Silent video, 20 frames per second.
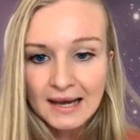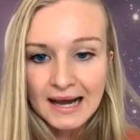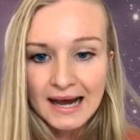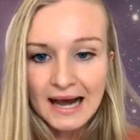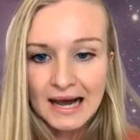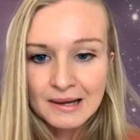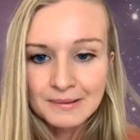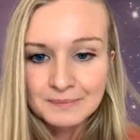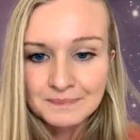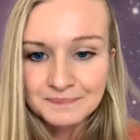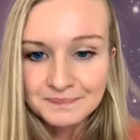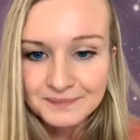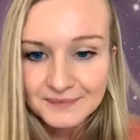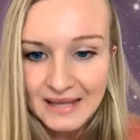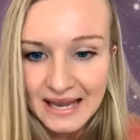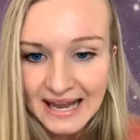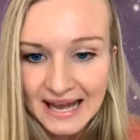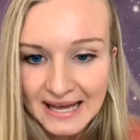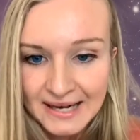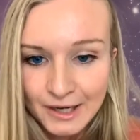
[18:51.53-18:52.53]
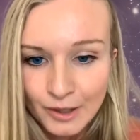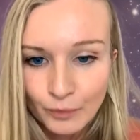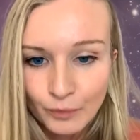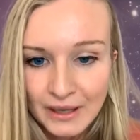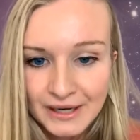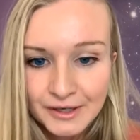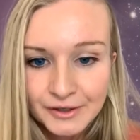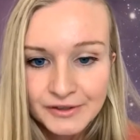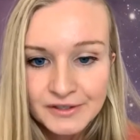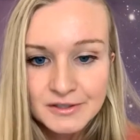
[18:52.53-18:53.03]
Anna,
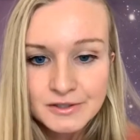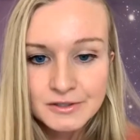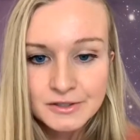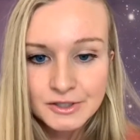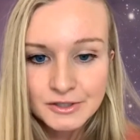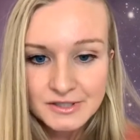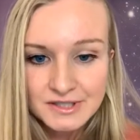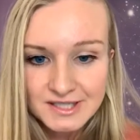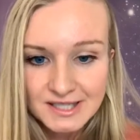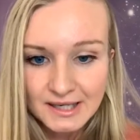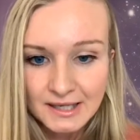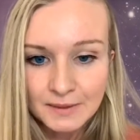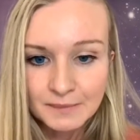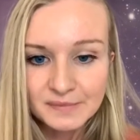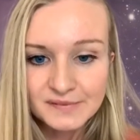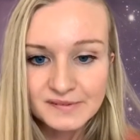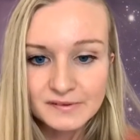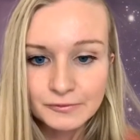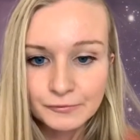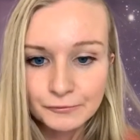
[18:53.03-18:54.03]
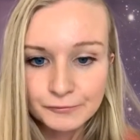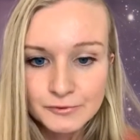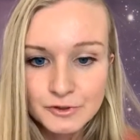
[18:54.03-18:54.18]
what are your tips